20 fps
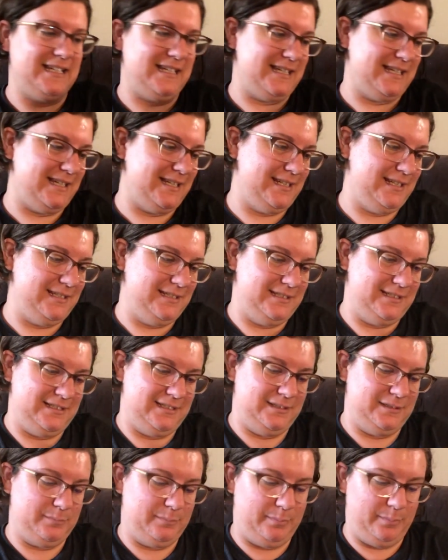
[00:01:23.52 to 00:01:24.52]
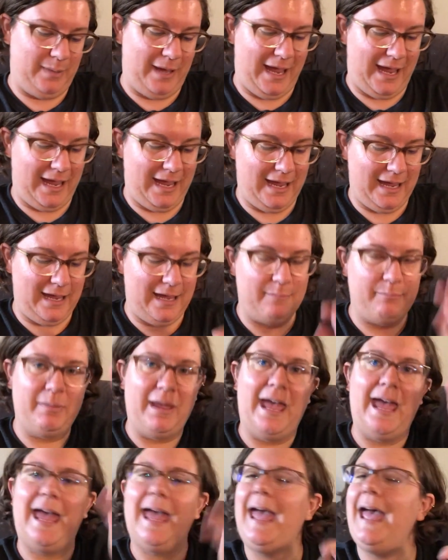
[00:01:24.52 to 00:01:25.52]
a
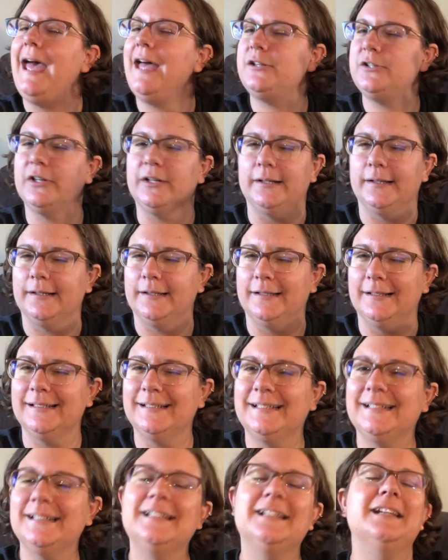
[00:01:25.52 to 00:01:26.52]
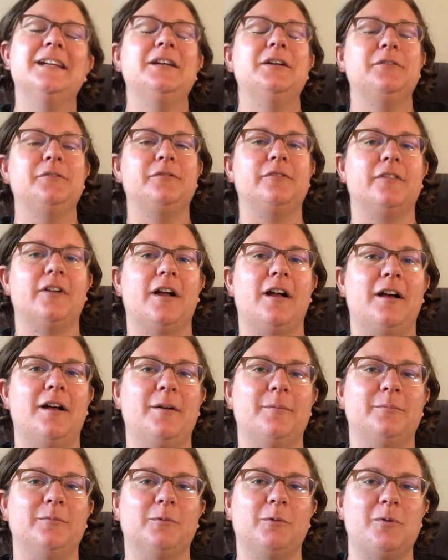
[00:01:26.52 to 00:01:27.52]
pattern
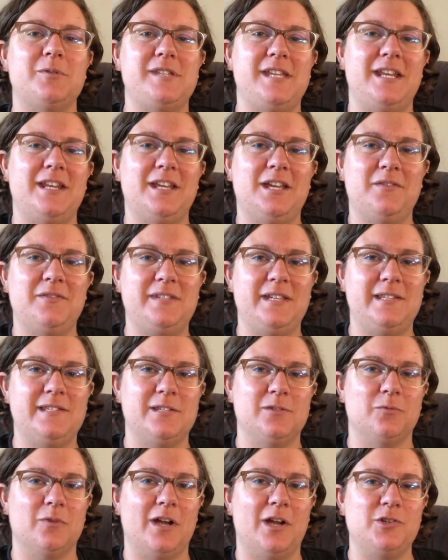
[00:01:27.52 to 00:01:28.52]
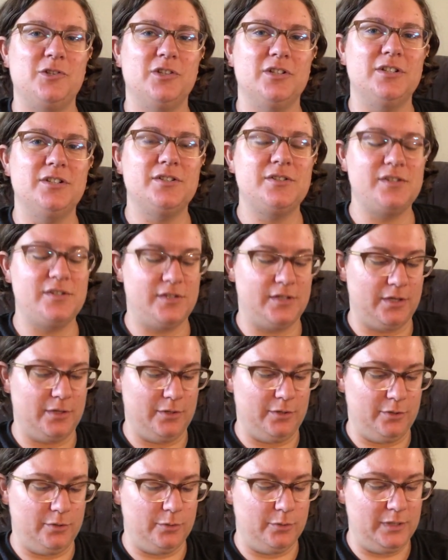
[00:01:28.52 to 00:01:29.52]
from Rosina of Zines and Rogers.
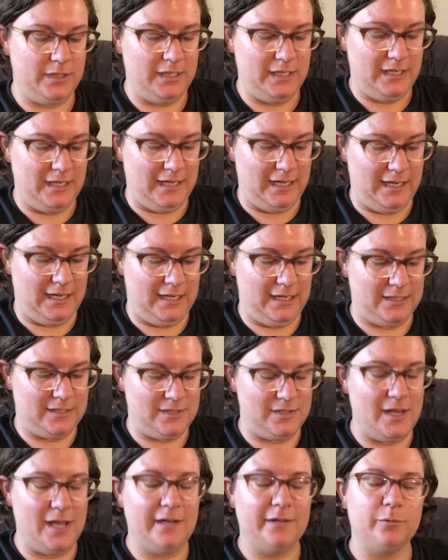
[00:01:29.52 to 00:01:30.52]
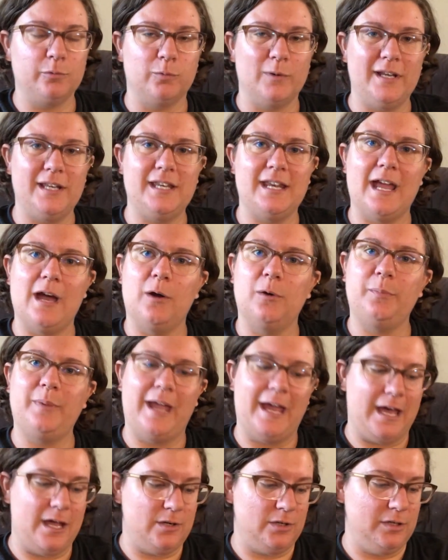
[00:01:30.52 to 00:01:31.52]
So it's not a written out
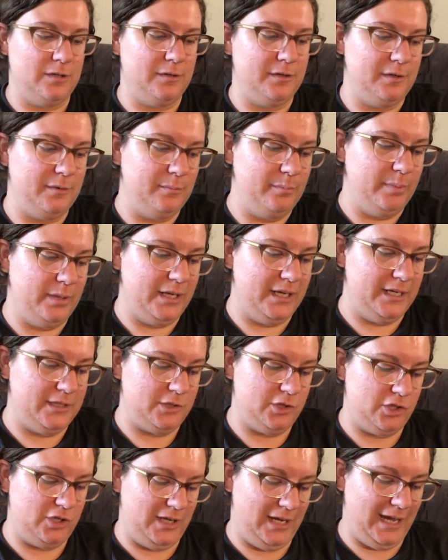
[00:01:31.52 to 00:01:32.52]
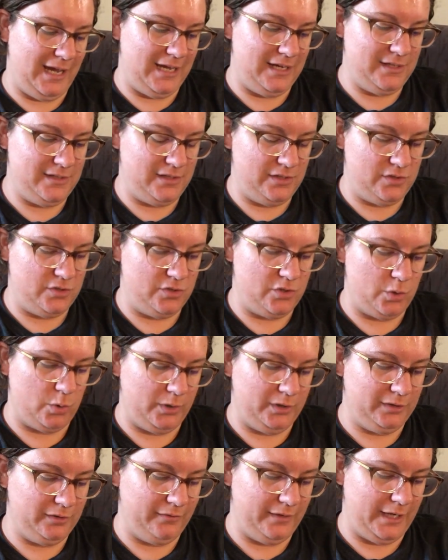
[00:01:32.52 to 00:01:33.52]
pattern, but she has a
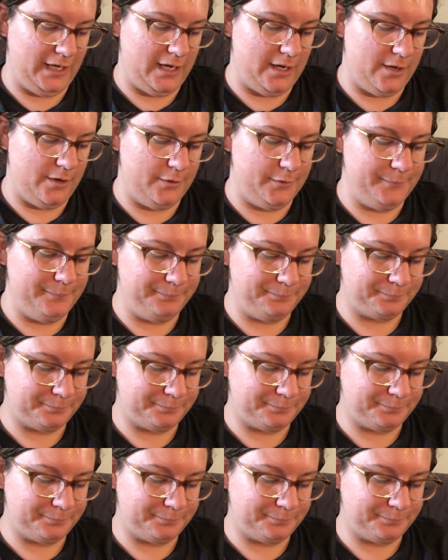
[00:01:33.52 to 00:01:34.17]
tutorial video,